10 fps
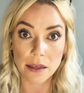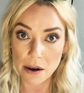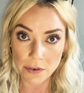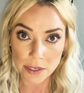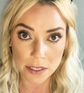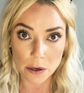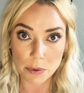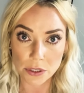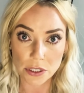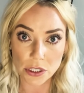every single
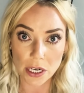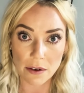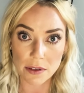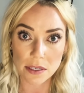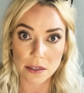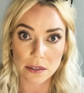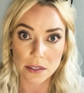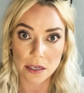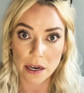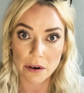person should have this in their
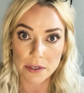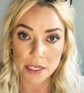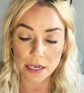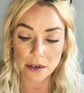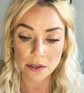skincare routine.